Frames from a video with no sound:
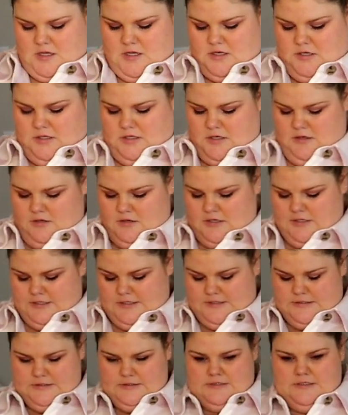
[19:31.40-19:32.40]
And here it
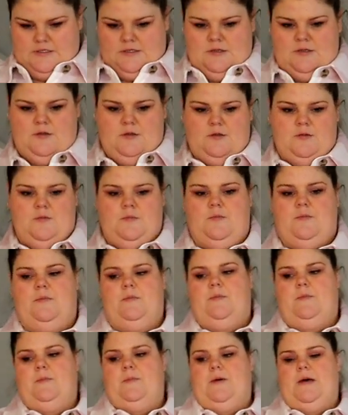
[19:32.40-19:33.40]
is
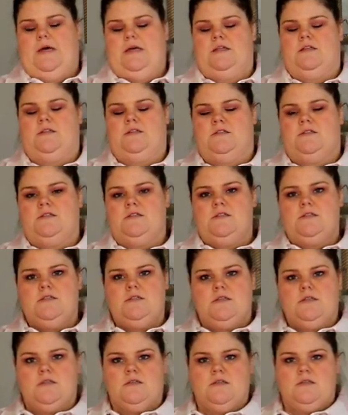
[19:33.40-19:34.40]

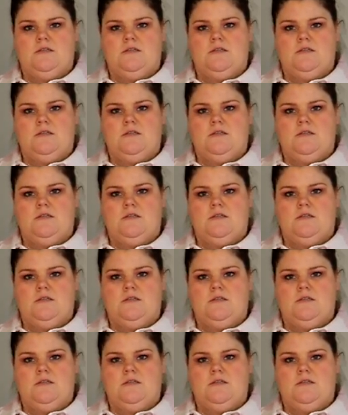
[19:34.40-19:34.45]
buttoned.